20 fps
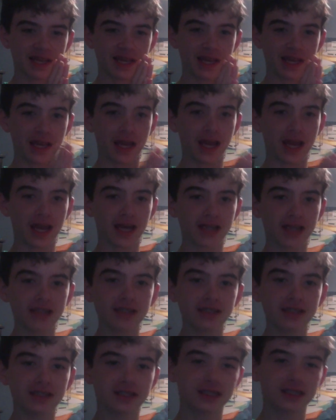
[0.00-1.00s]

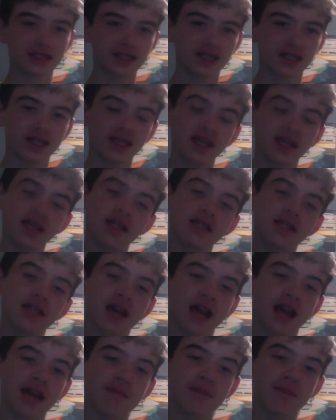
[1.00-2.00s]
and
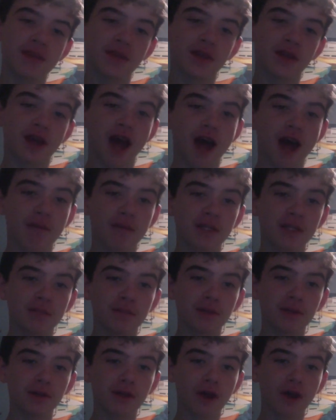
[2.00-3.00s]
type in the comments
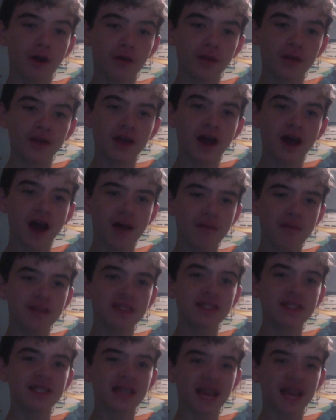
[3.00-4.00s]
below in the comments
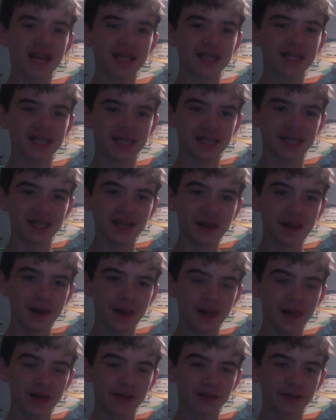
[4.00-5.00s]
section
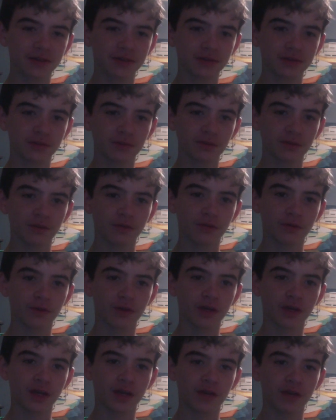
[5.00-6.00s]

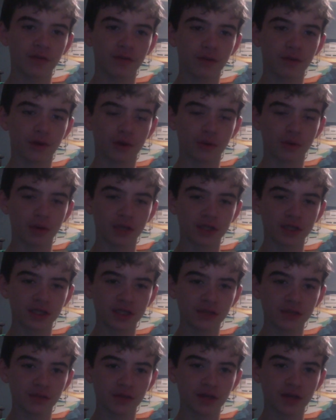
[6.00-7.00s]
for
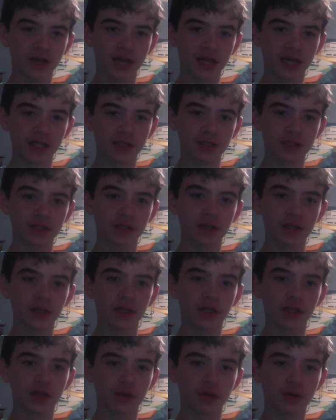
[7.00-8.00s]
questions for the next
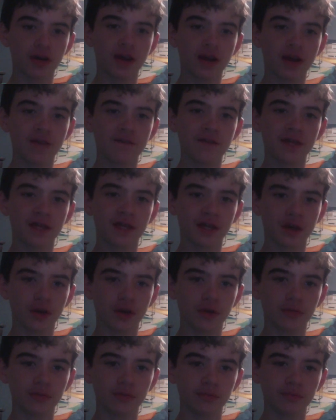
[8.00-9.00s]
Q&A
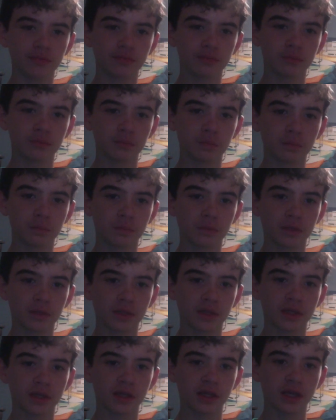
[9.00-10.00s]
video,
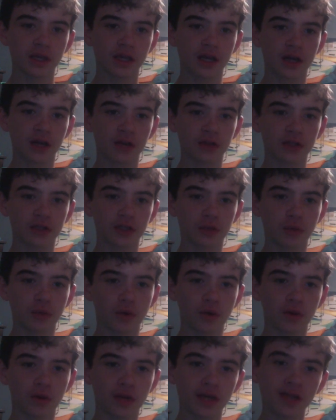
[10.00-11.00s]
and I'll see you all
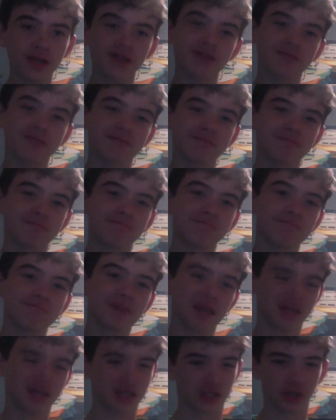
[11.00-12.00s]
later.
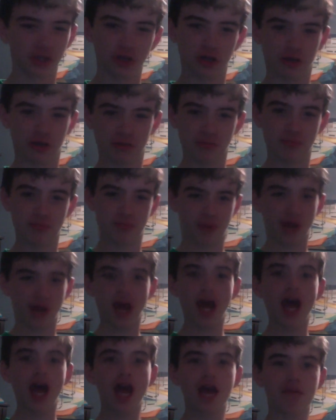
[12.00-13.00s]
Goodbye,